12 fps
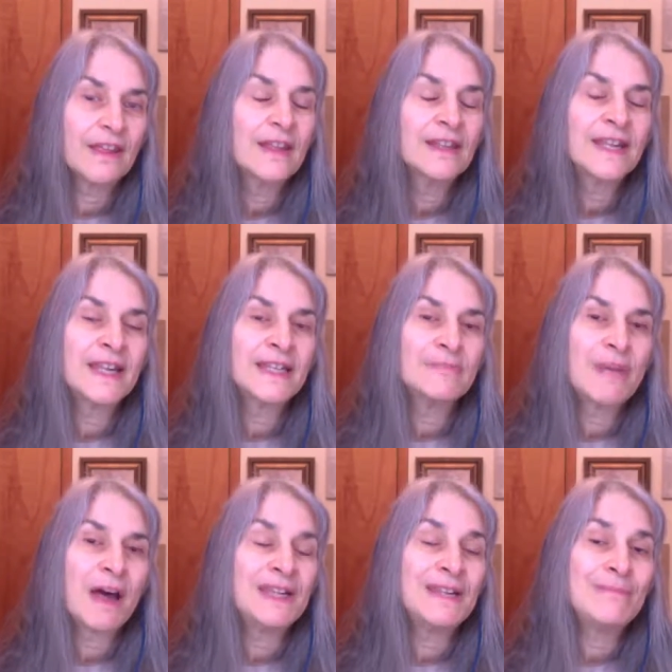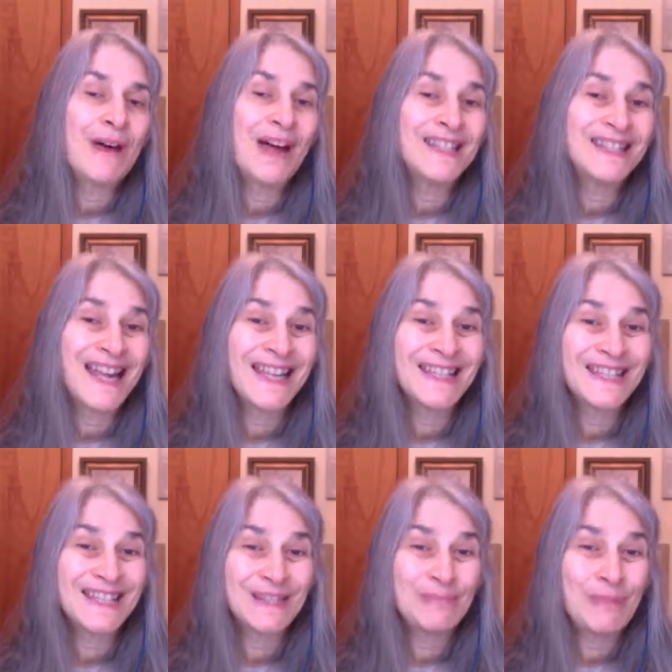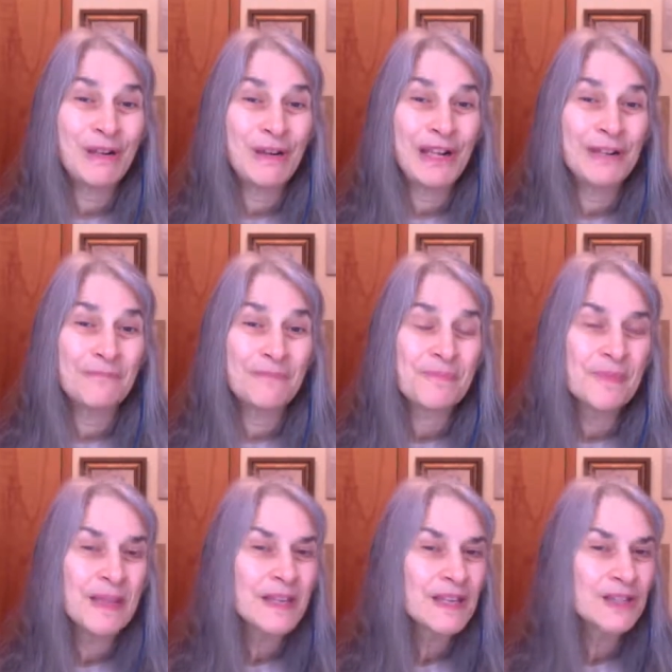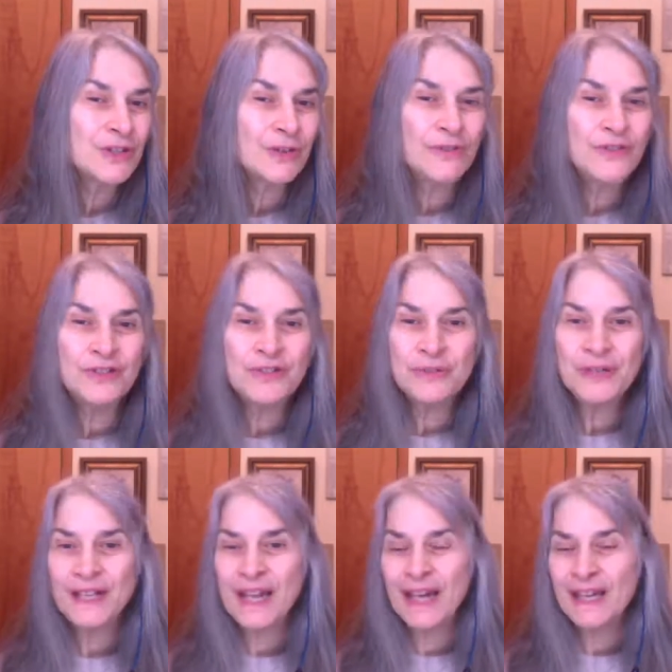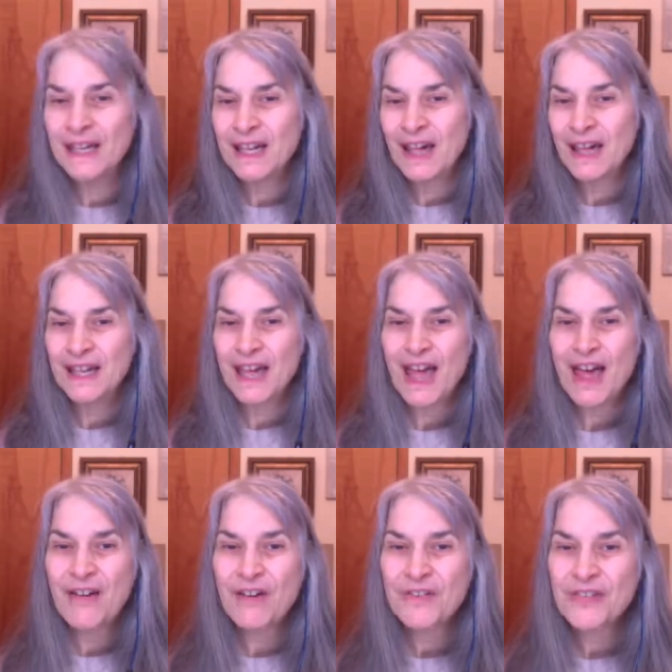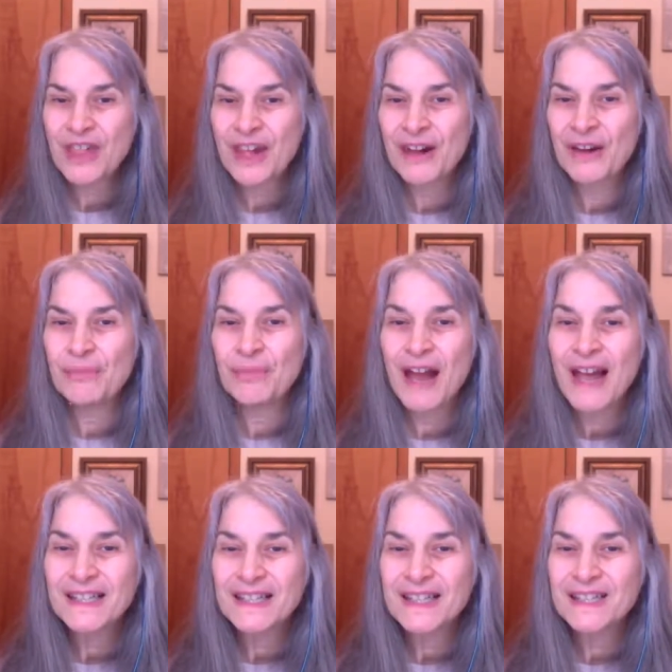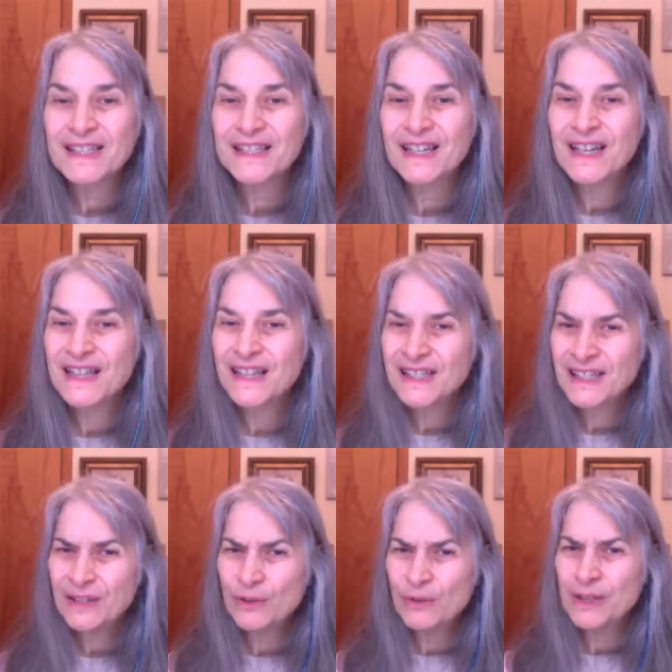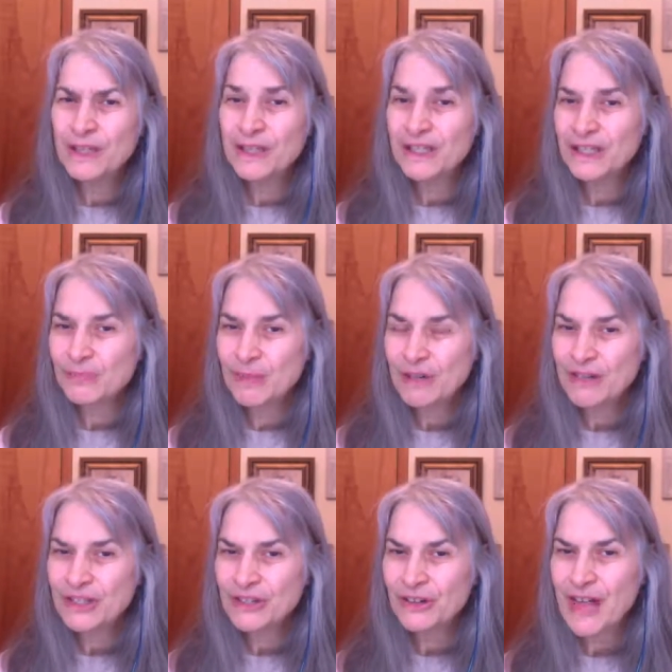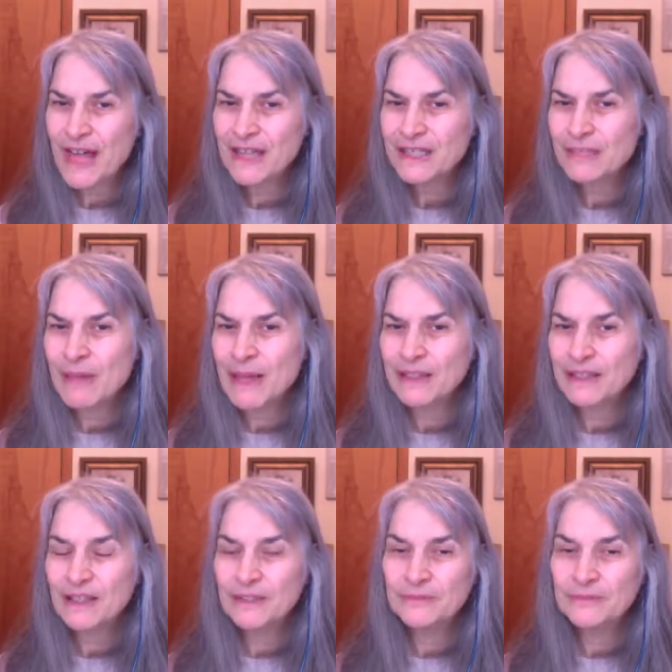takes body, mind, and spirit. So if you're doing any kind of healthcare practice, that's ignoring the spiritual aspect,